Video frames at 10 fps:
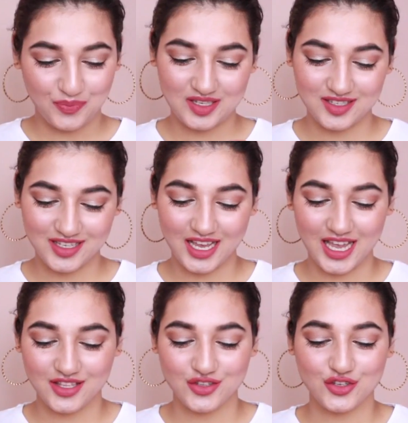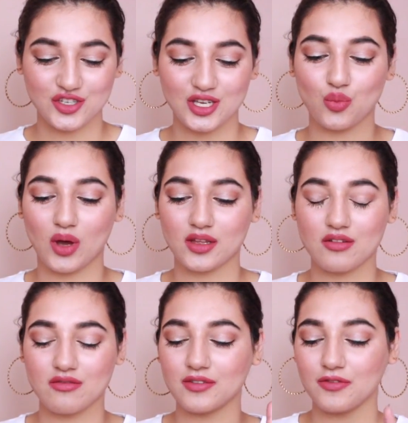This is again the shade
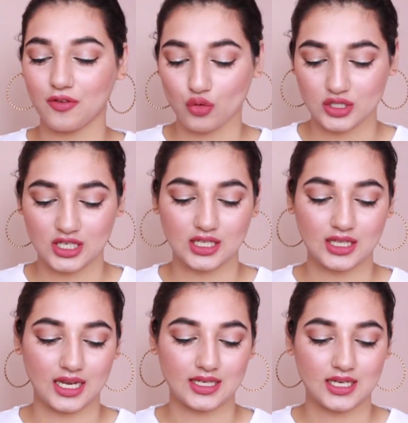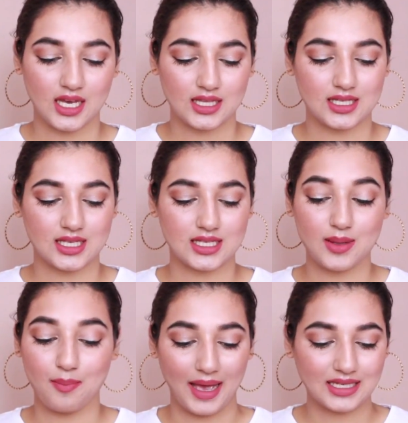114 and this is the
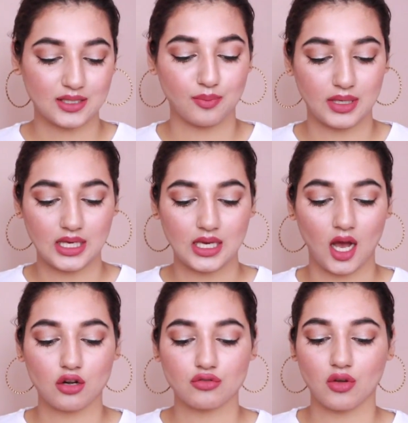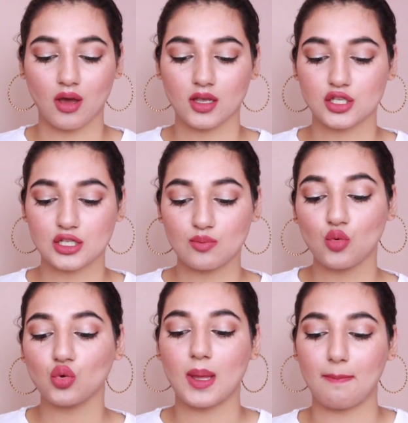Matte Me Ultra
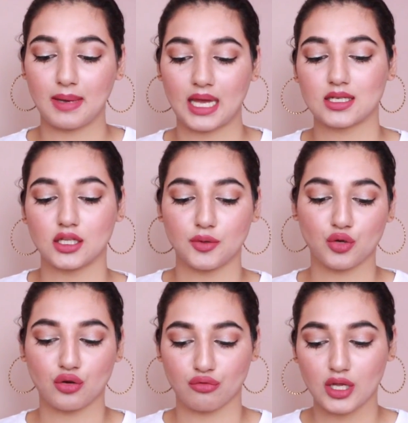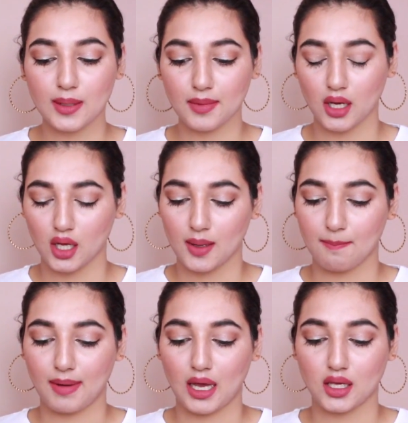Smooth Matte Lip Cream
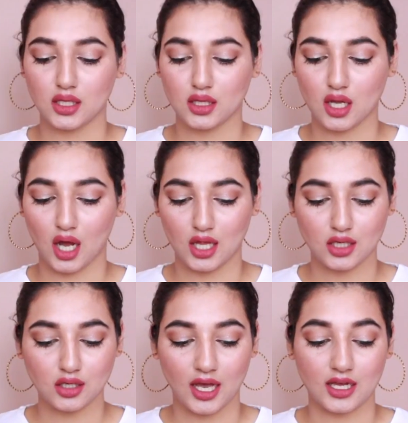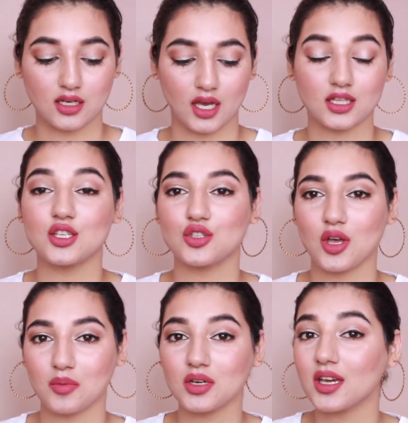by In Color. And I think so
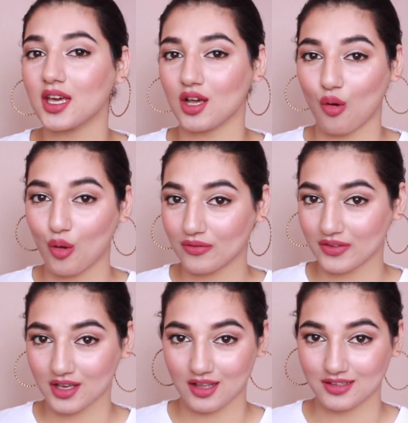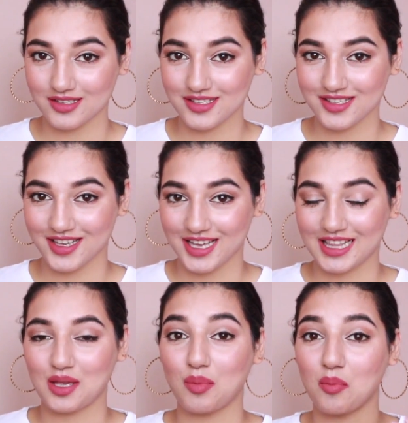I'm gonna get all of the colors.
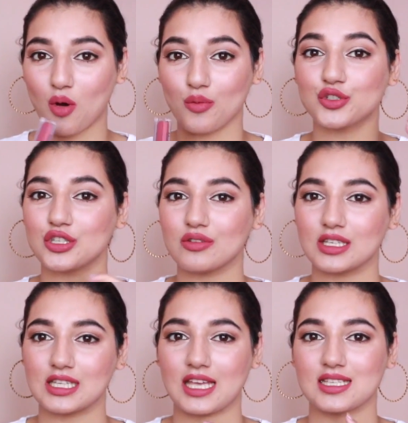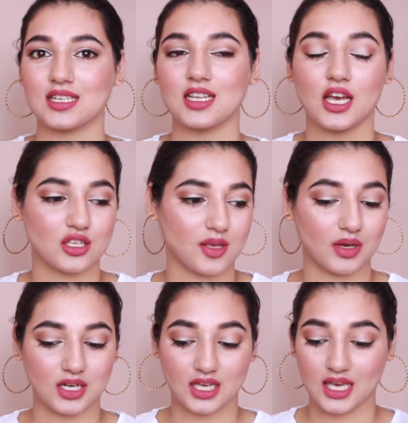Like my mom, she really likes it. So I'm
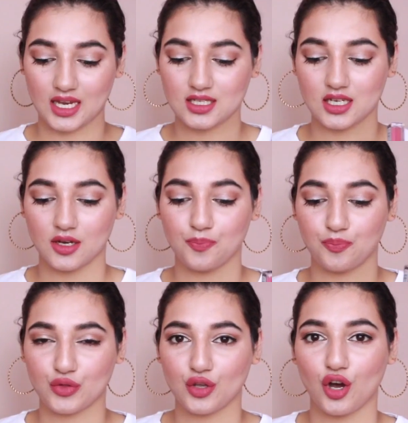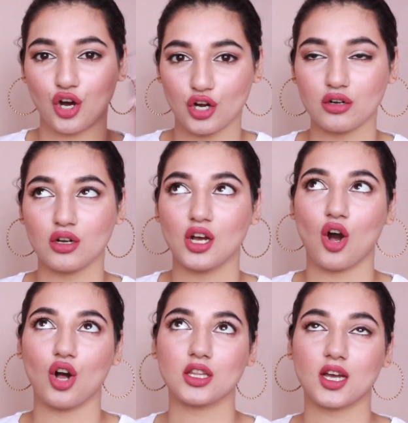gonna get her
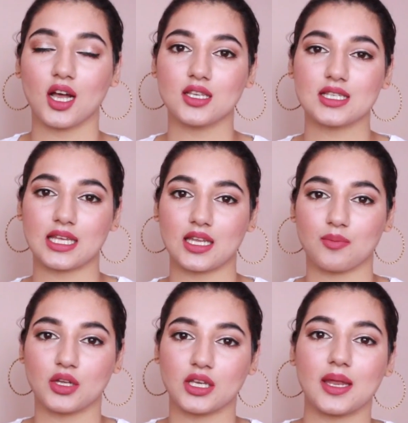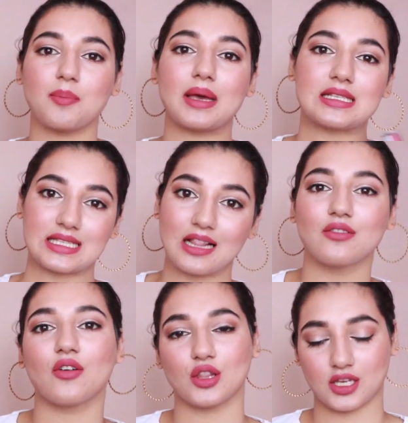all the colors and I'm gonna get
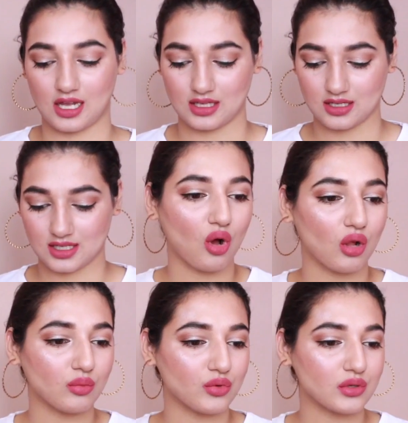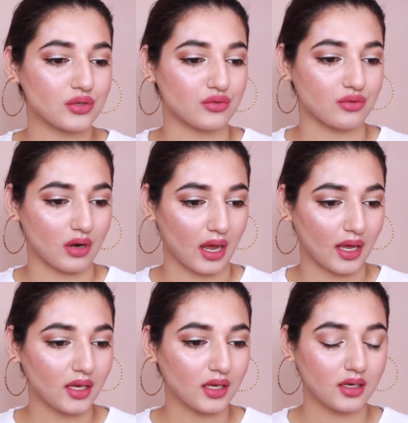myself all the colors. Almost
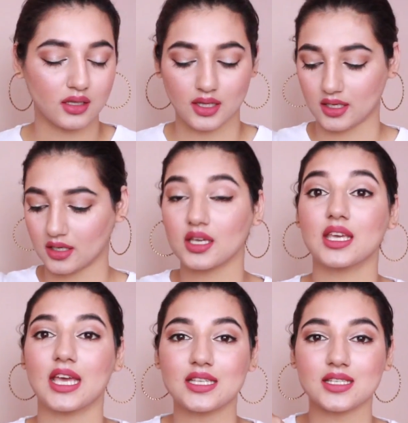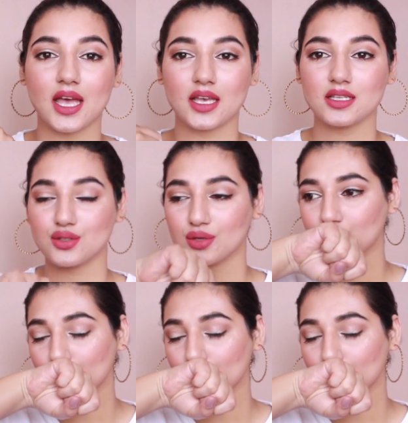dry, like kiss test.